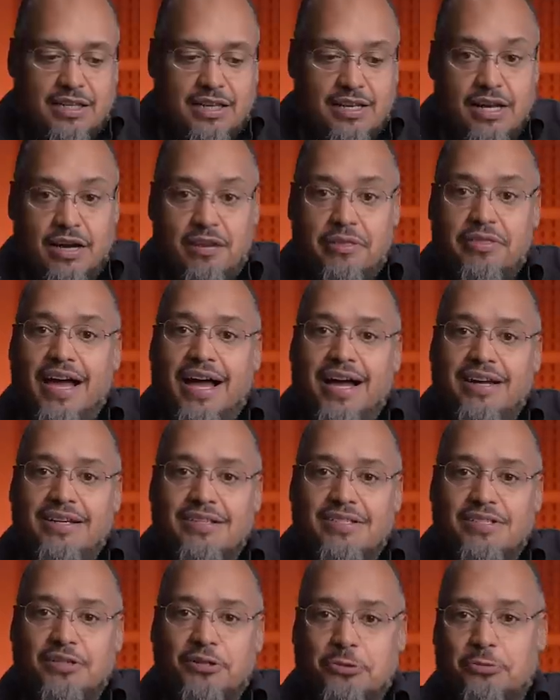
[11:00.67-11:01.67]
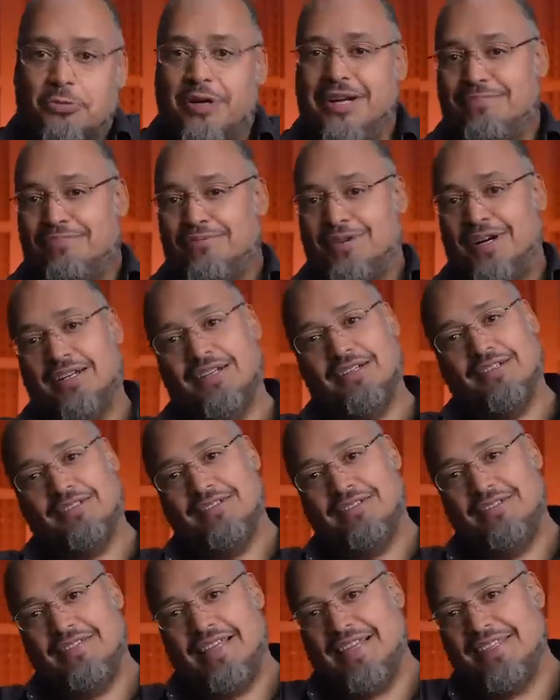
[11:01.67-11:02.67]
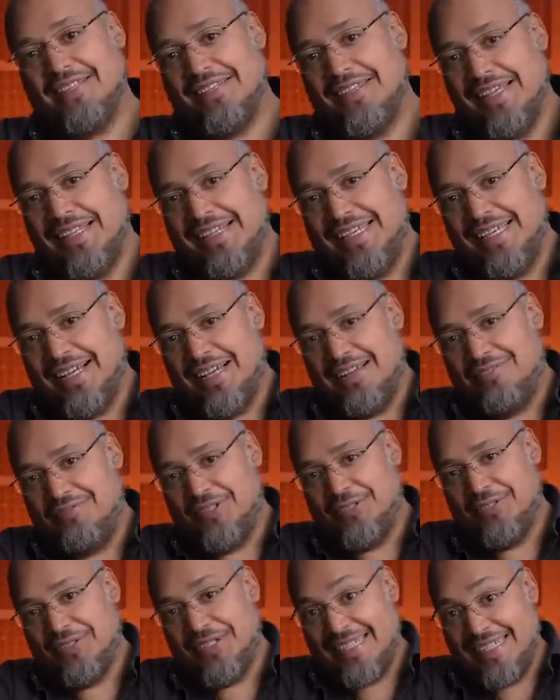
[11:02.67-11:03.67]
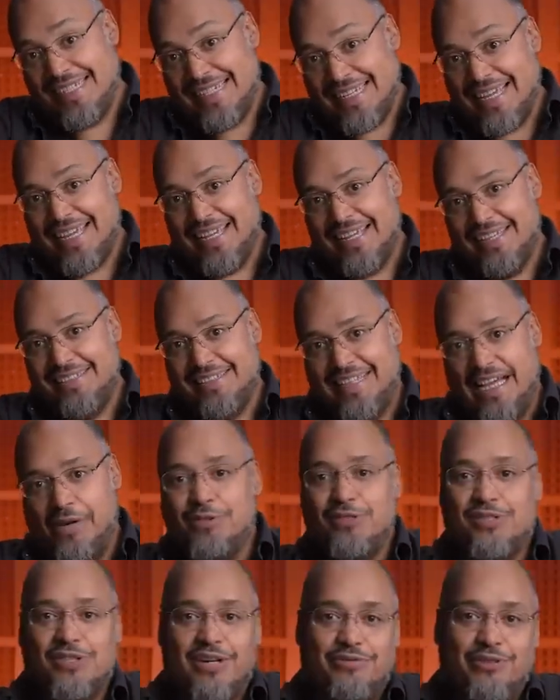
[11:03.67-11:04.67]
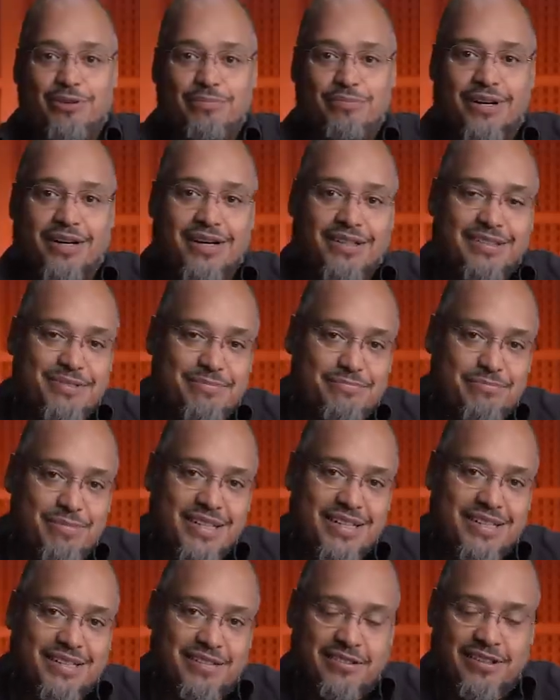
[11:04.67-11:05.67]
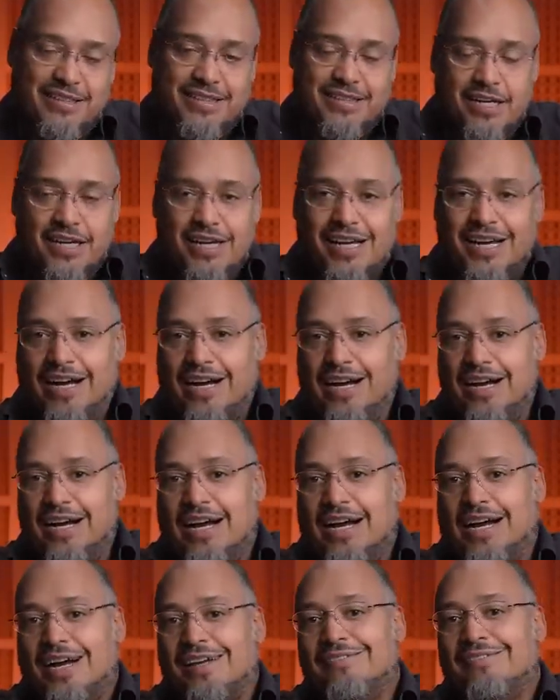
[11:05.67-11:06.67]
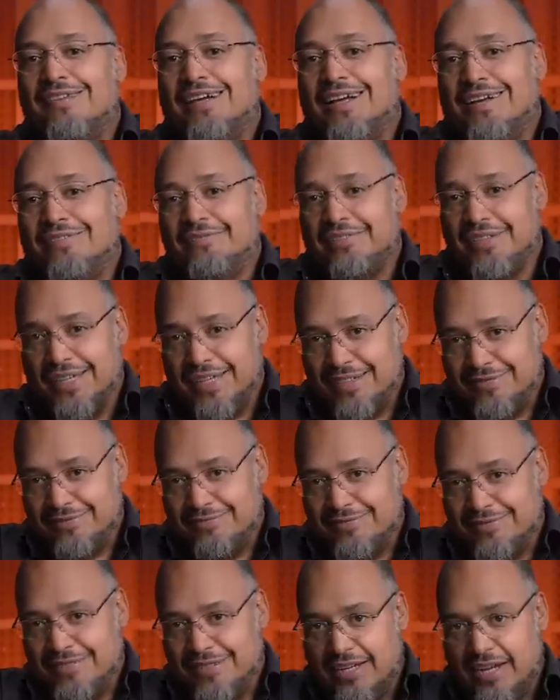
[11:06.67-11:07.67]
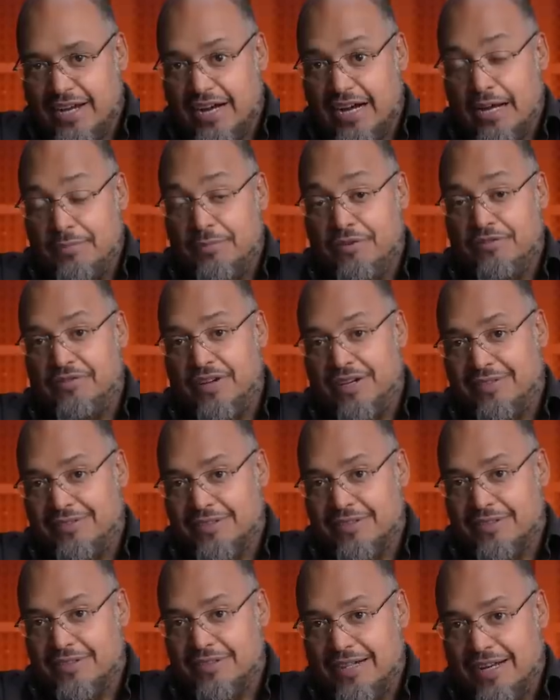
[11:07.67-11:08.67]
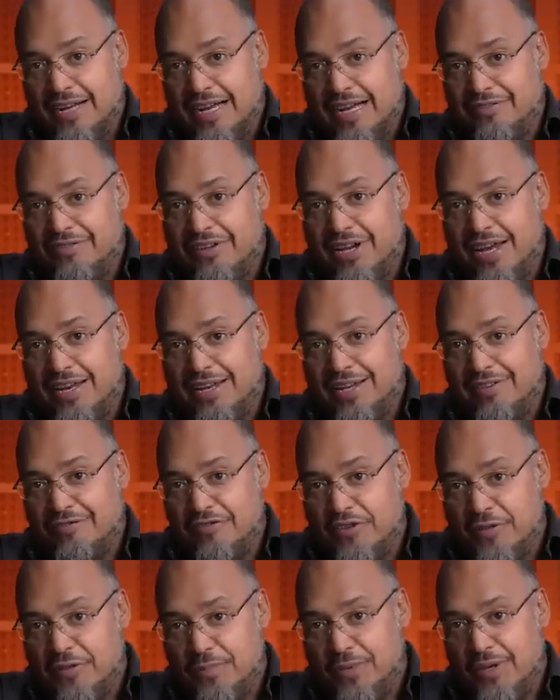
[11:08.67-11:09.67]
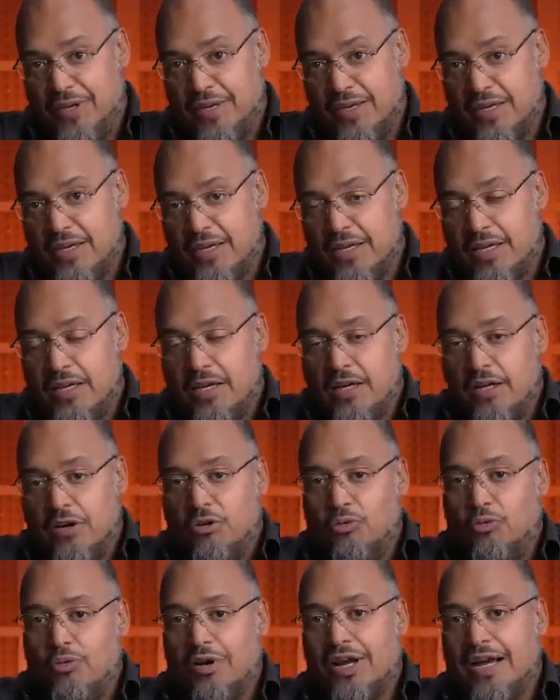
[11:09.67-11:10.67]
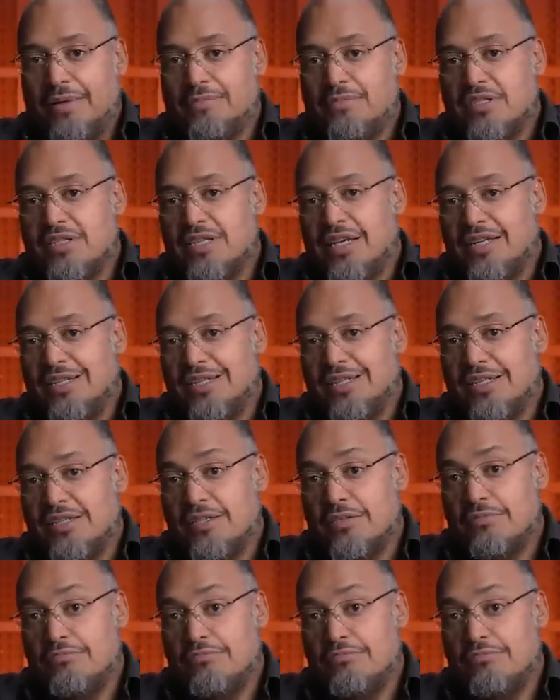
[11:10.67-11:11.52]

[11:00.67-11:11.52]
Now that is a great product. That's like the iPhone today. That would solve your product immediately. I don't have that. I'm a founder. I've got an MVP. What I'm selling is a